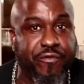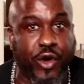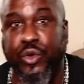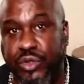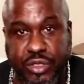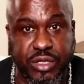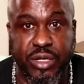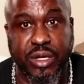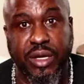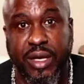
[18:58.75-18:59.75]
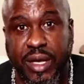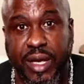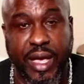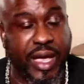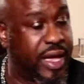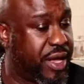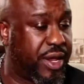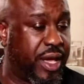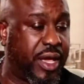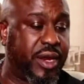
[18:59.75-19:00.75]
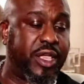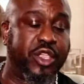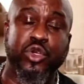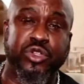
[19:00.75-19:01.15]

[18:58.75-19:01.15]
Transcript: first. And you